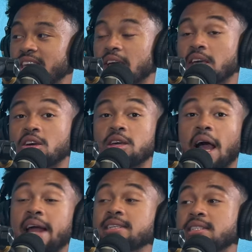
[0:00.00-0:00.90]
can't kill.
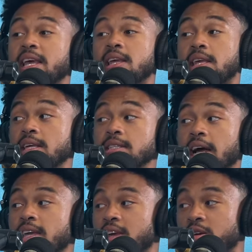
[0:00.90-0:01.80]
I didn't say he's
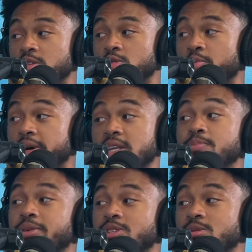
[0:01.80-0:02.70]
not killing you, but uh, he
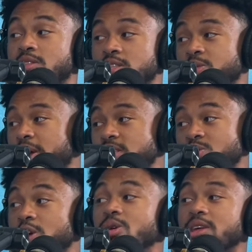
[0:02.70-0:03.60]
put you in
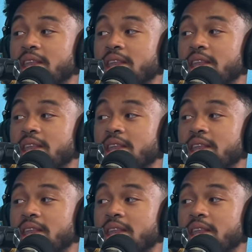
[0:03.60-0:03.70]
situations where you could